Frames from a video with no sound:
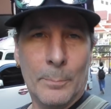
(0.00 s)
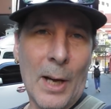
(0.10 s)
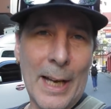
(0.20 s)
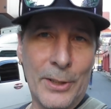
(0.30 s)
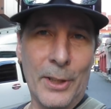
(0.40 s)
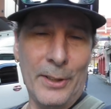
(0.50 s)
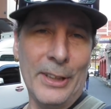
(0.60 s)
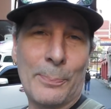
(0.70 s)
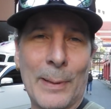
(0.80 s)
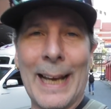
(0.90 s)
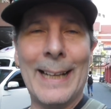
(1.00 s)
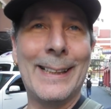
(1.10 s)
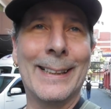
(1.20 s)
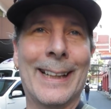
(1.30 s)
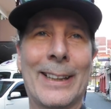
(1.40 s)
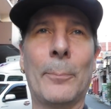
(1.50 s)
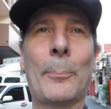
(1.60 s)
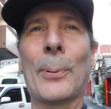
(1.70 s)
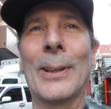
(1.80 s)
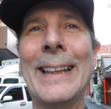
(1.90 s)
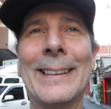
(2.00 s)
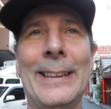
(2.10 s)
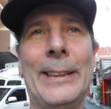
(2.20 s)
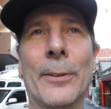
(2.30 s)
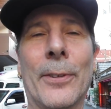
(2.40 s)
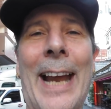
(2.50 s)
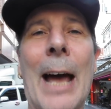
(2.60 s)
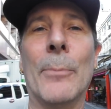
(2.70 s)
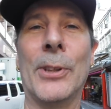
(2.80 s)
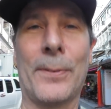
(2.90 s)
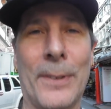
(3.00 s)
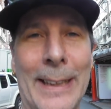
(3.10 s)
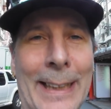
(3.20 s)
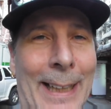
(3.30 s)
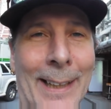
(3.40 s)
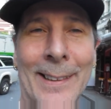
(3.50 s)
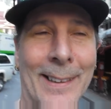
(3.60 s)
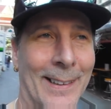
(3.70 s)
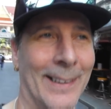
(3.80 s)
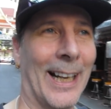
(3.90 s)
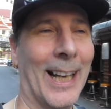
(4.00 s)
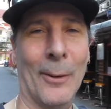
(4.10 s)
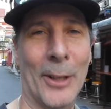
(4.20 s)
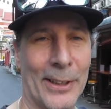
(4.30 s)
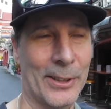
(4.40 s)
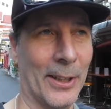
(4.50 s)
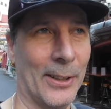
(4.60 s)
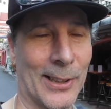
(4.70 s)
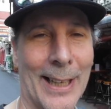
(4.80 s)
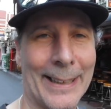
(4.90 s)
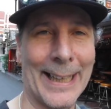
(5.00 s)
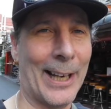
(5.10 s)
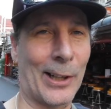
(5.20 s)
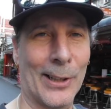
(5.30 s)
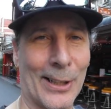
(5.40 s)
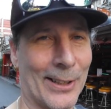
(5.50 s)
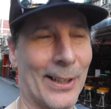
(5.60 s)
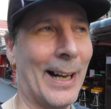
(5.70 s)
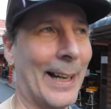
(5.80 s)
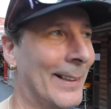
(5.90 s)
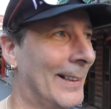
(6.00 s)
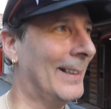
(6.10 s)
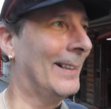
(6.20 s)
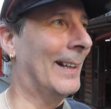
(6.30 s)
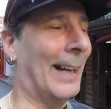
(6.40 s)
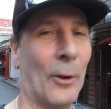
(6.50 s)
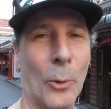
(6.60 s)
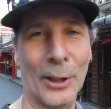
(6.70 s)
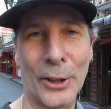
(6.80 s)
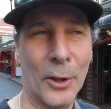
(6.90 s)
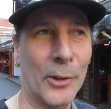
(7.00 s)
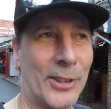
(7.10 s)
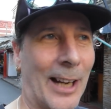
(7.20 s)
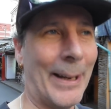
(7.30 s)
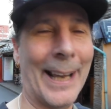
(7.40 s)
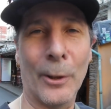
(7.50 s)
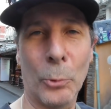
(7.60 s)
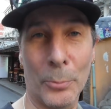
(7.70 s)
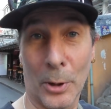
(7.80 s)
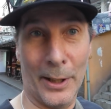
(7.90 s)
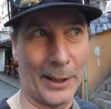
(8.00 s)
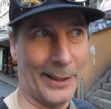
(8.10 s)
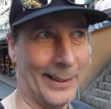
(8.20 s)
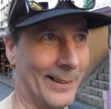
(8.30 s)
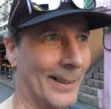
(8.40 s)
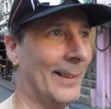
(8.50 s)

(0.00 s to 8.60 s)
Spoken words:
Mind you, this place is a completely different atmosphere, you know, when it turns like 8 o'clock at night. All the girls come out of the woodwork, and